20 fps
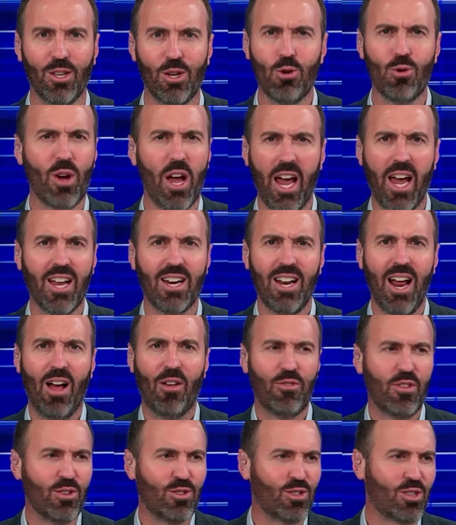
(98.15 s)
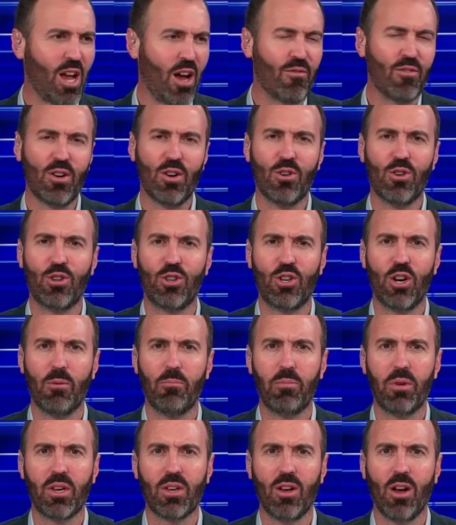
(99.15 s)
You hand out this
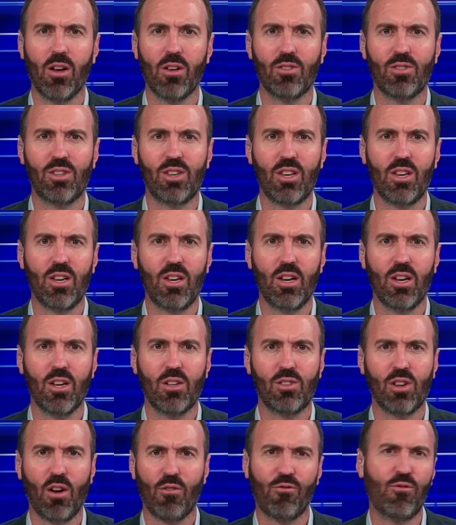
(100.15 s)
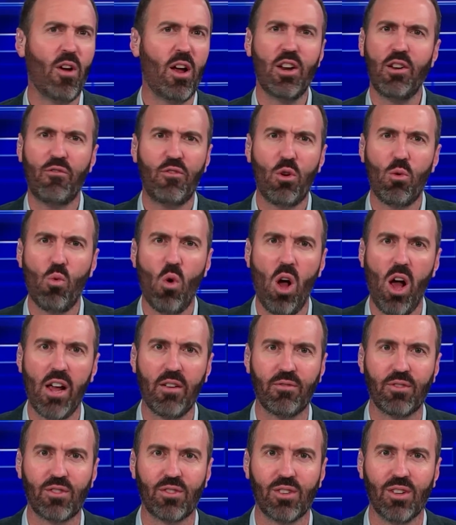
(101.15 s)
governorship because he is a friend of your
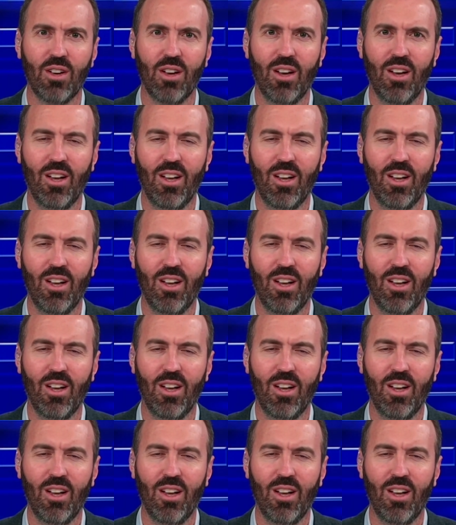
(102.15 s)
wife's.